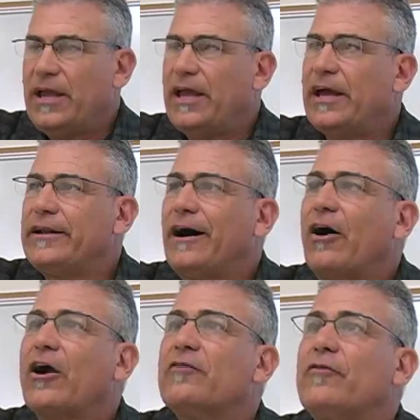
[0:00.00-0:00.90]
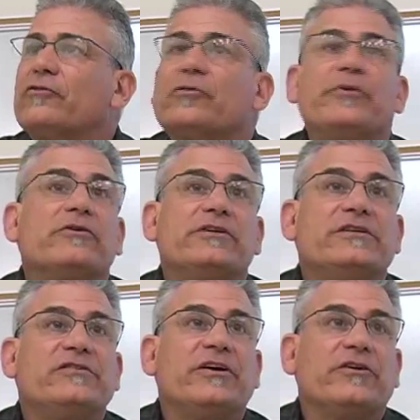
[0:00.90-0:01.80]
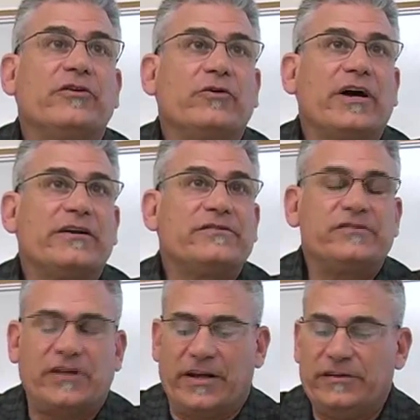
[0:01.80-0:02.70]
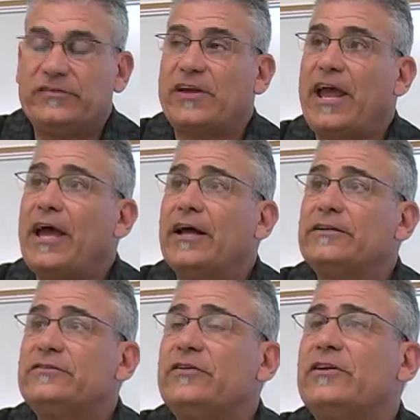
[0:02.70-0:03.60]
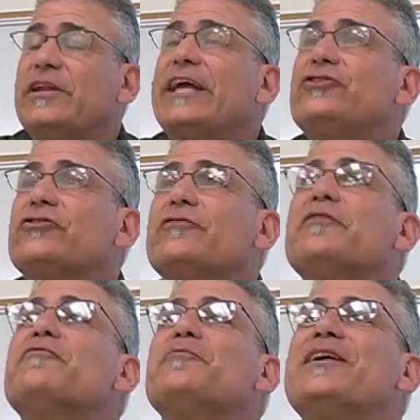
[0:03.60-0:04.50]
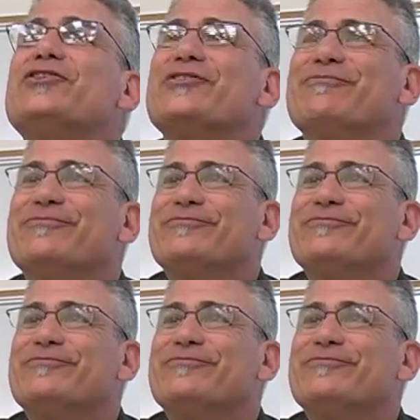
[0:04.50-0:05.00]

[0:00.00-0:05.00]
and our vulnerabilities here in the United States and the nature of information